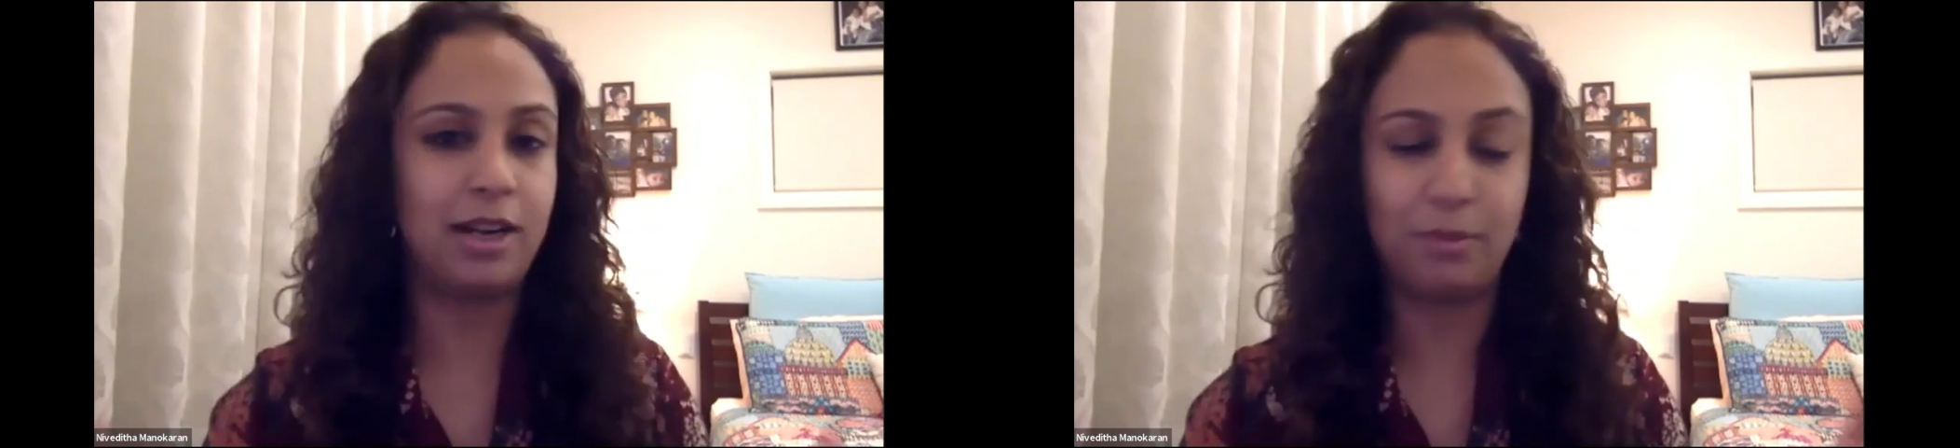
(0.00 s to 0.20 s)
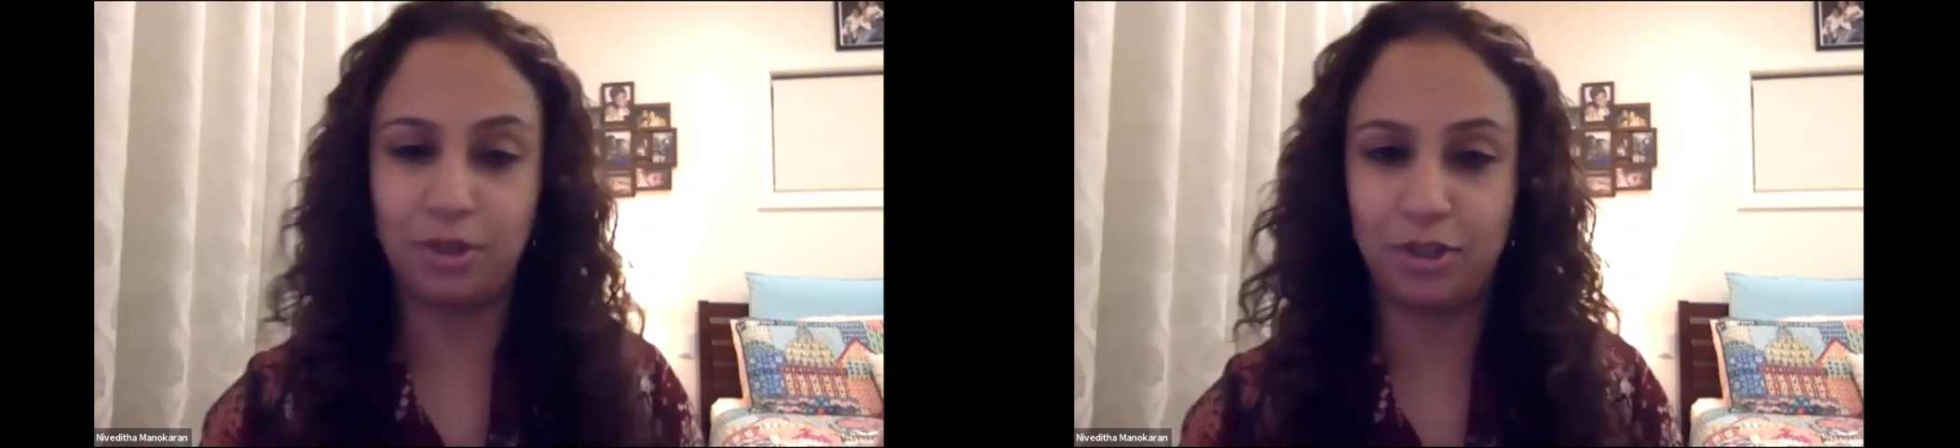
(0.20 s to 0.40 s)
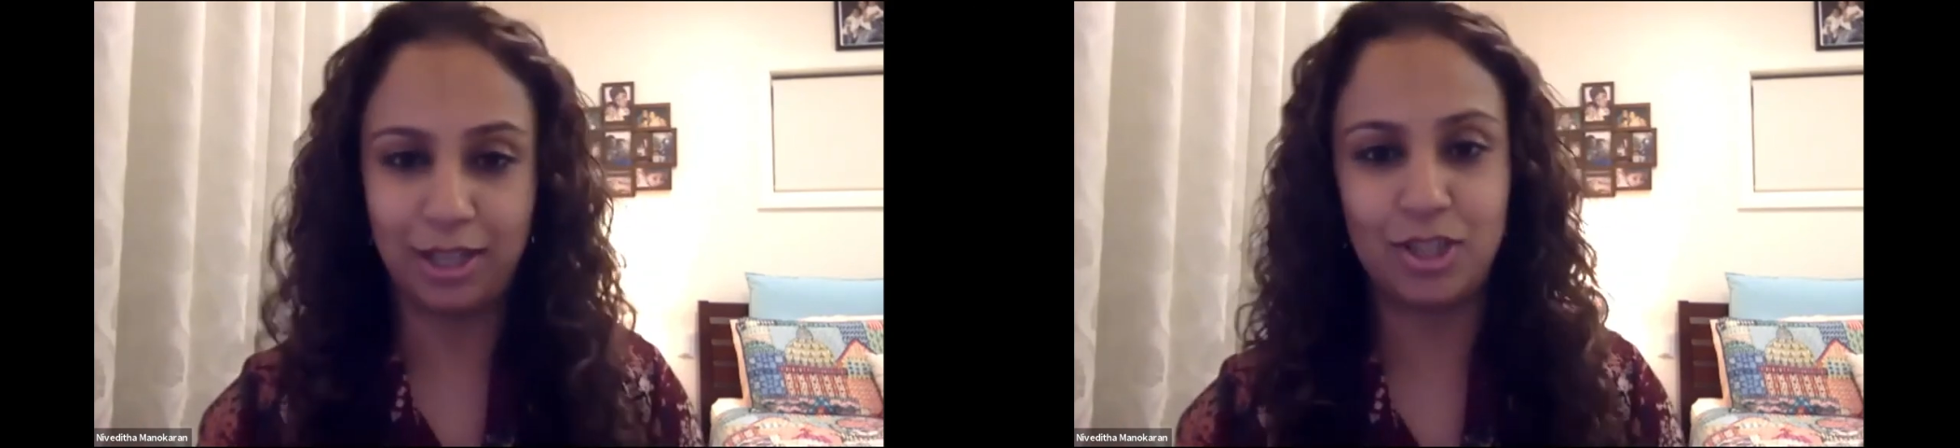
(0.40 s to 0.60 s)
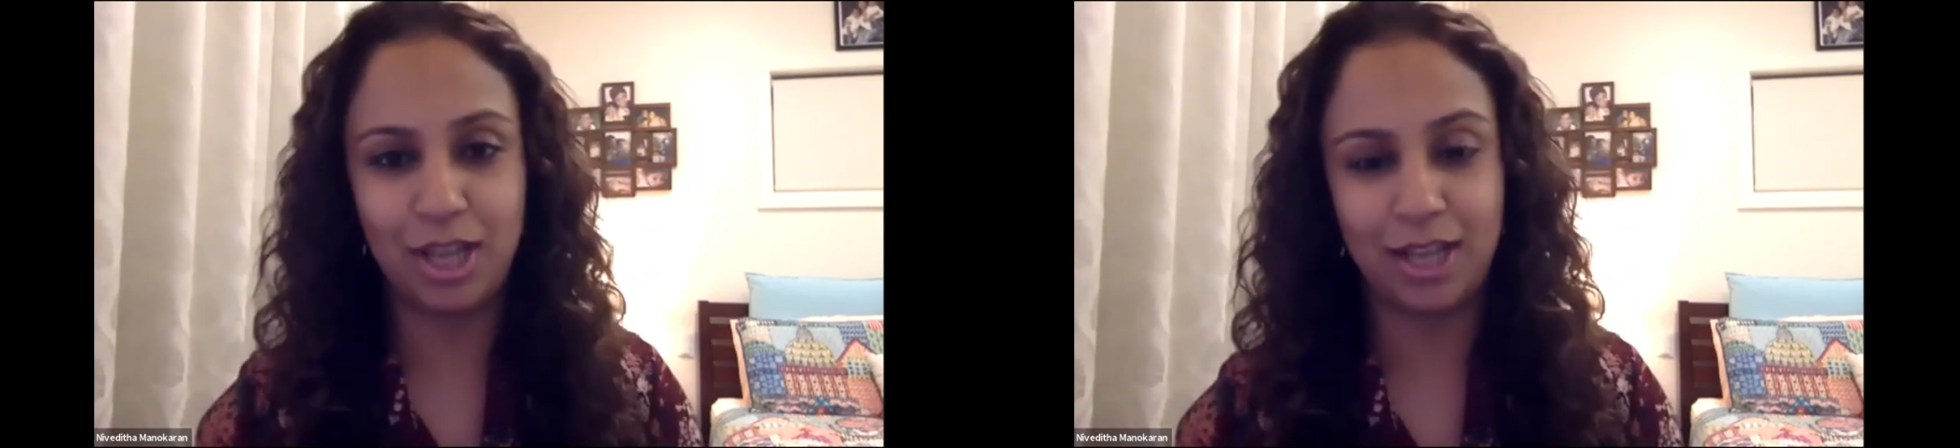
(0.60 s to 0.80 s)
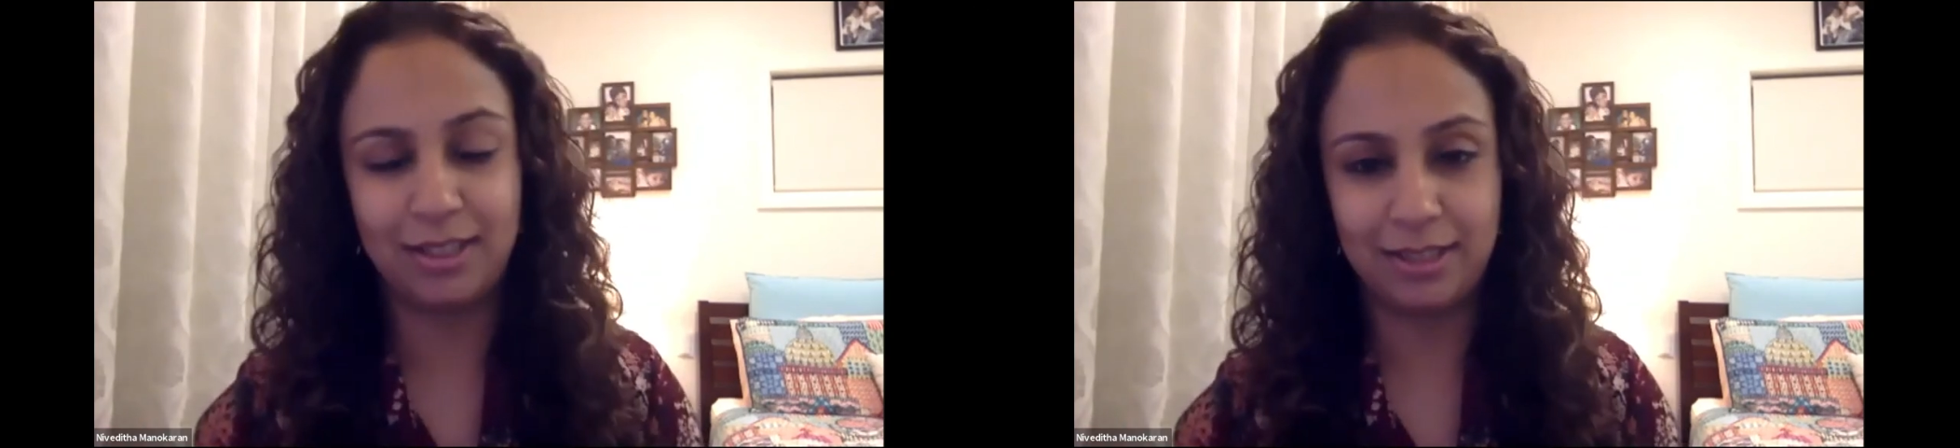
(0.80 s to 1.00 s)
I'm going to get
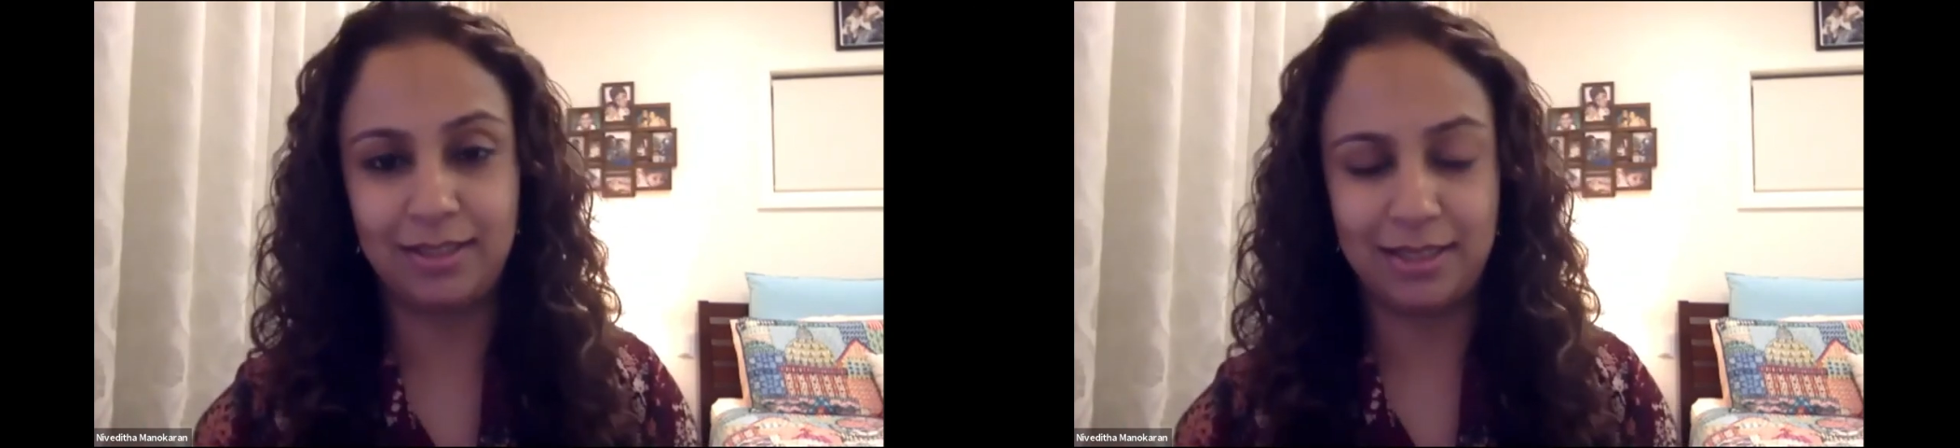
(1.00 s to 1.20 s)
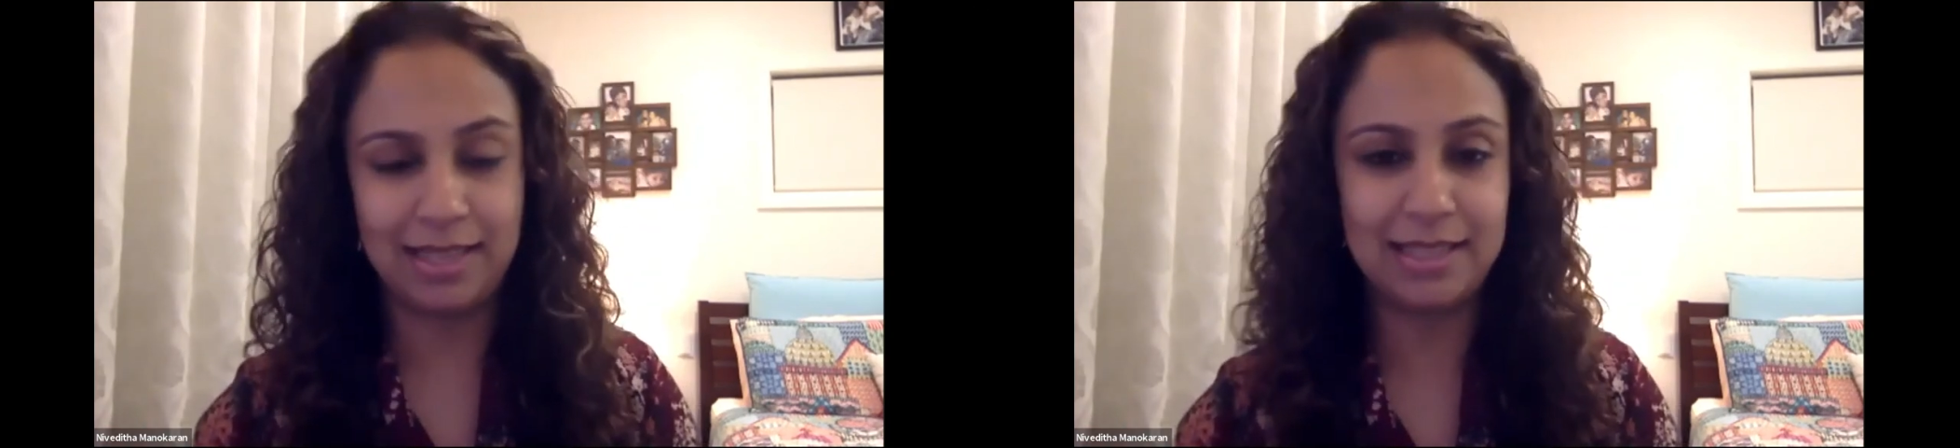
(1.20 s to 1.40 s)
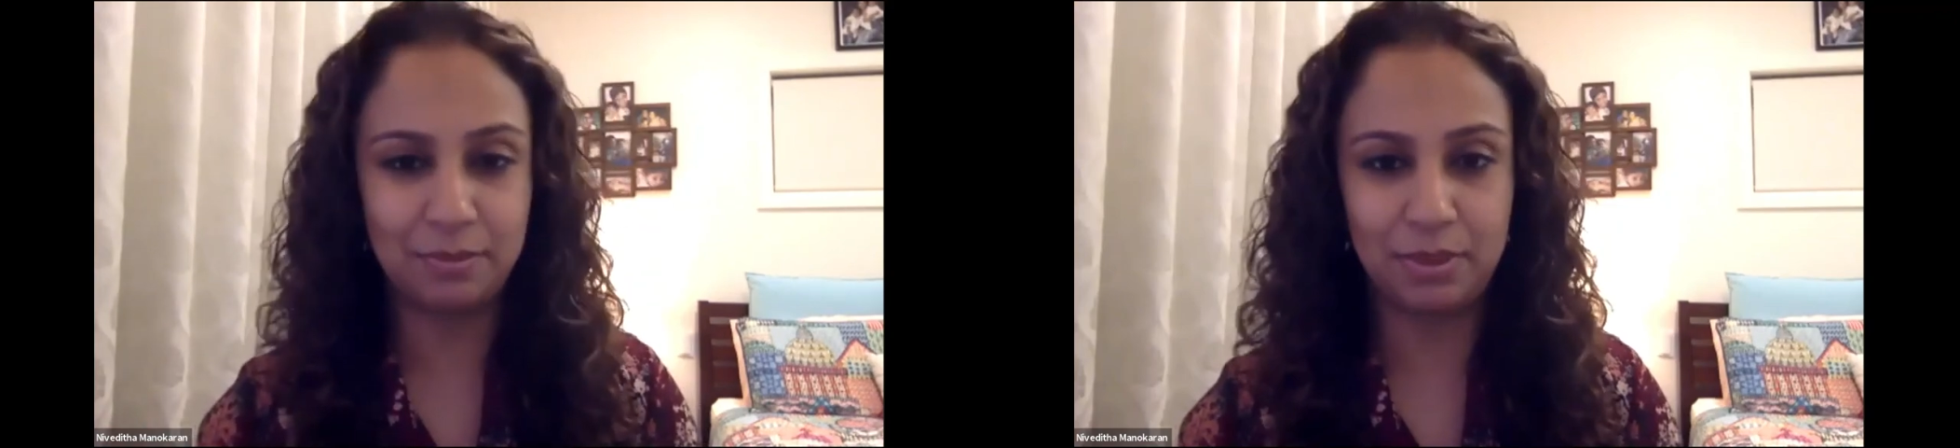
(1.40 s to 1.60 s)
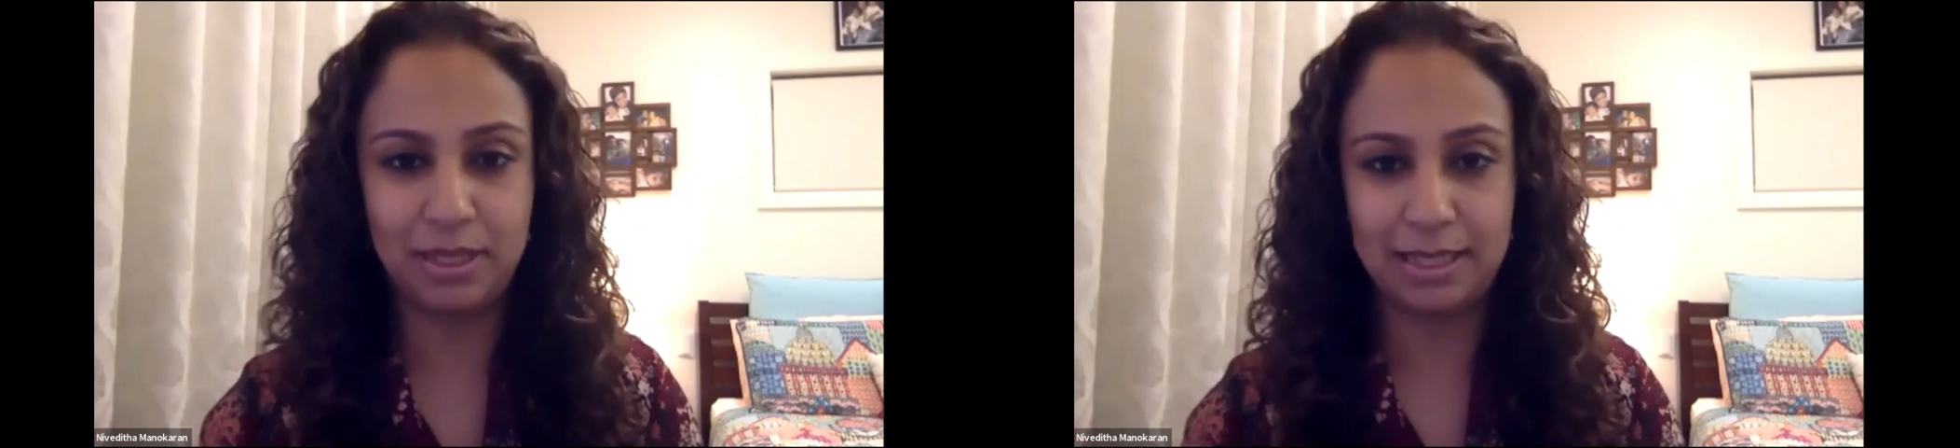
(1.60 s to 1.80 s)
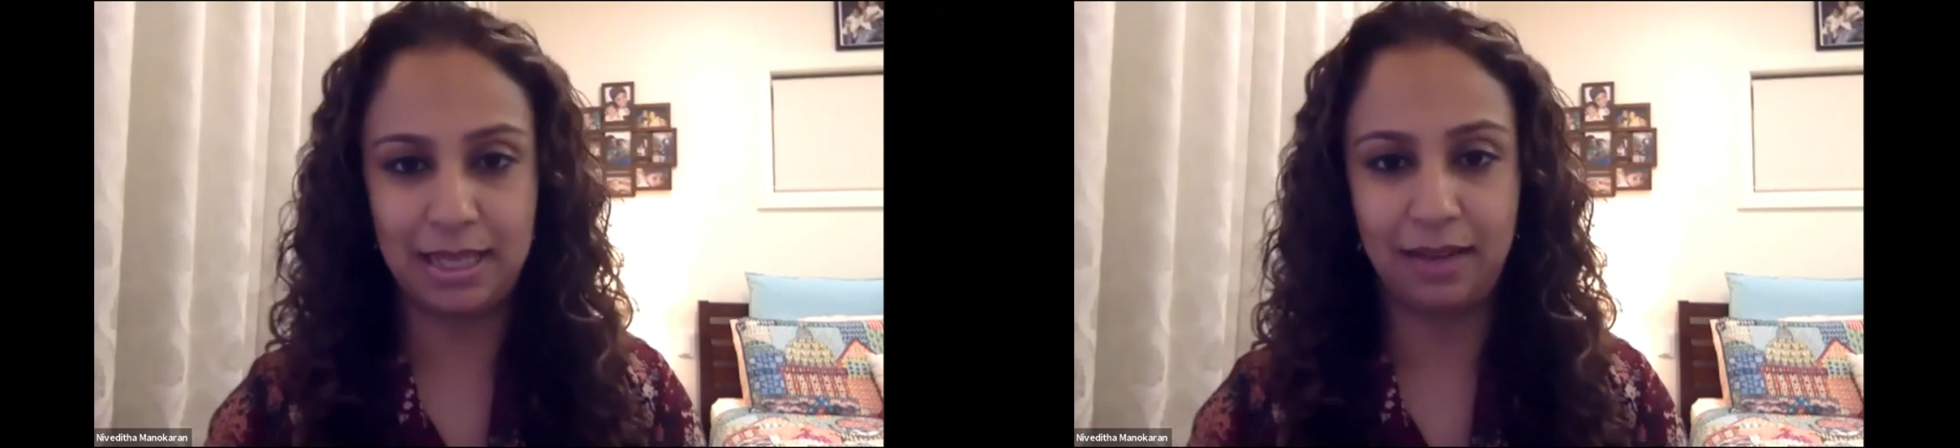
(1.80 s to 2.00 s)
checked. It's as simple as that.